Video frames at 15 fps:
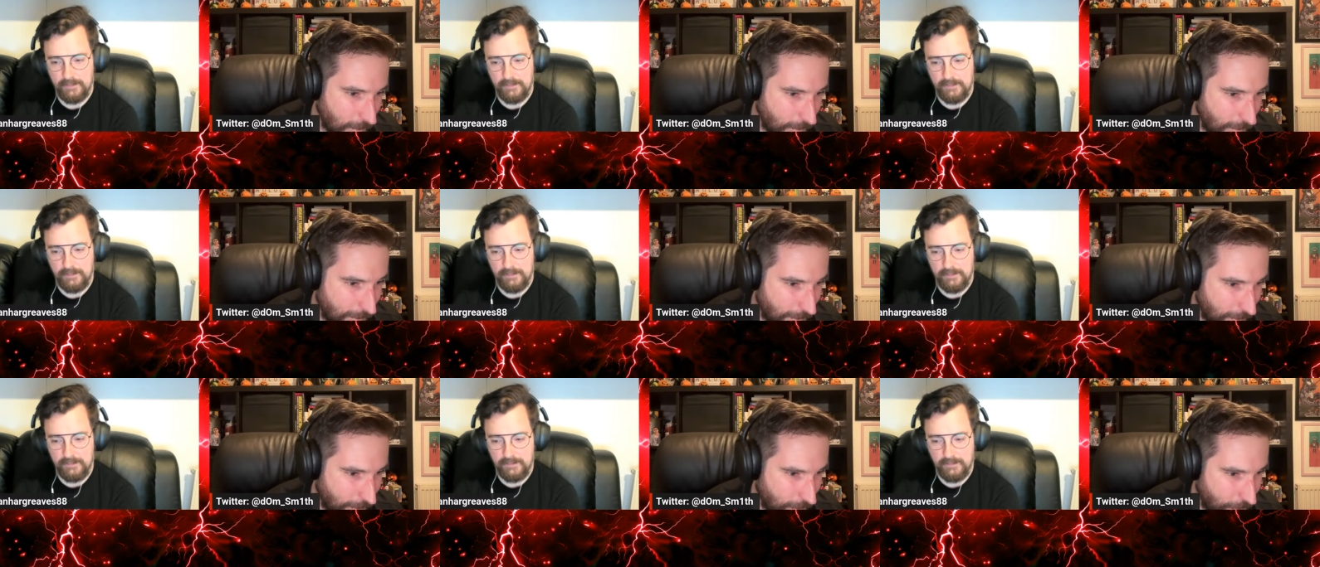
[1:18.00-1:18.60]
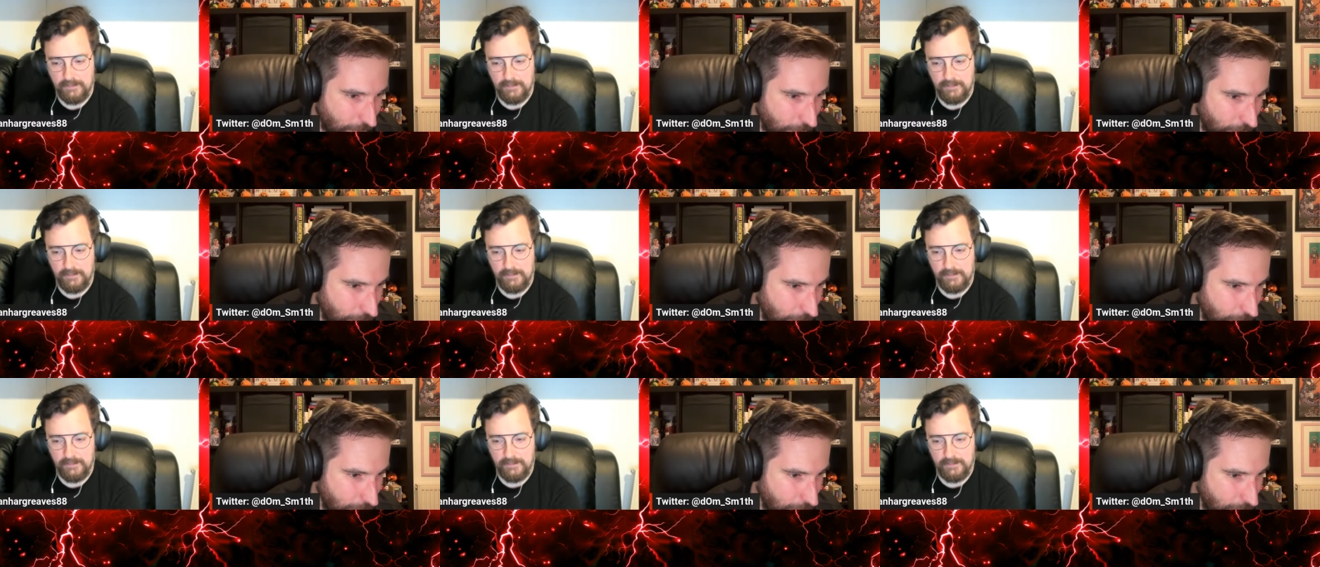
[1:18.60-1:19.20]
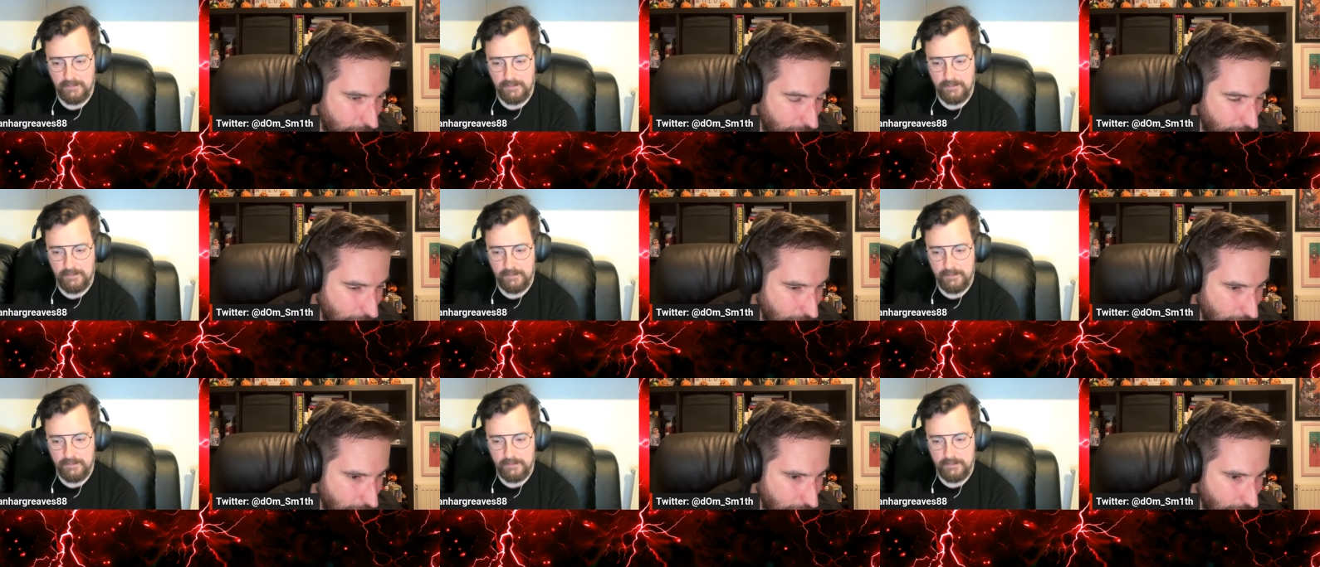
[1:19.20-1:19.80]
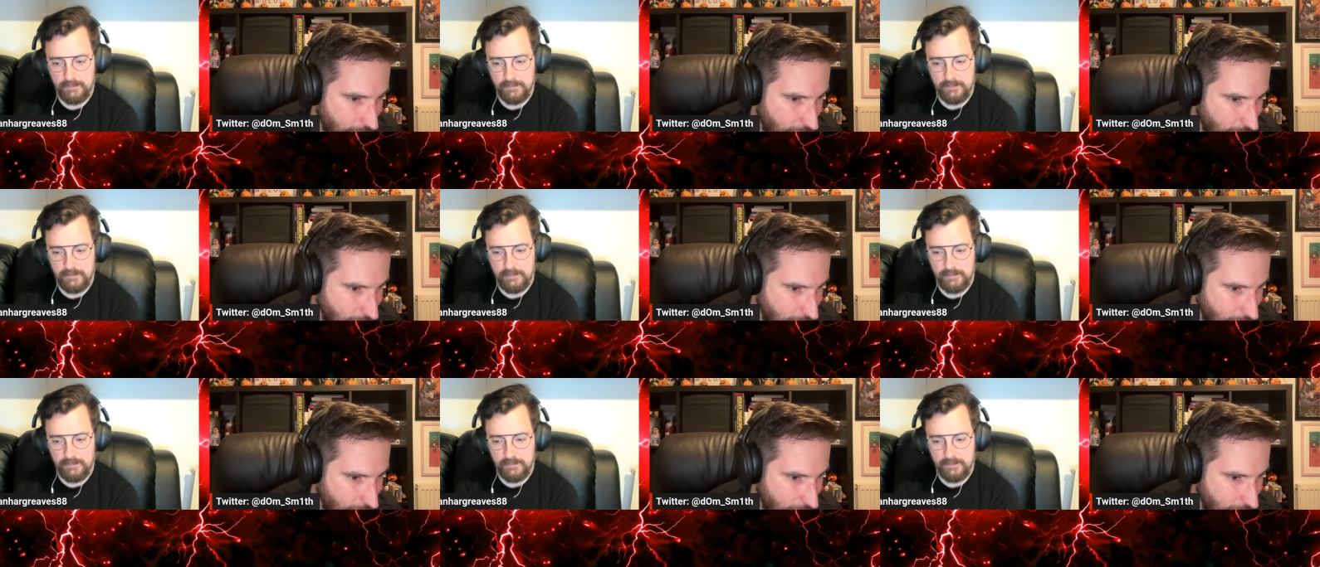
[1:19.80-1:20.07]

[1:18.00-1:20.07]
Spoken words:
No one is speaking in this clip.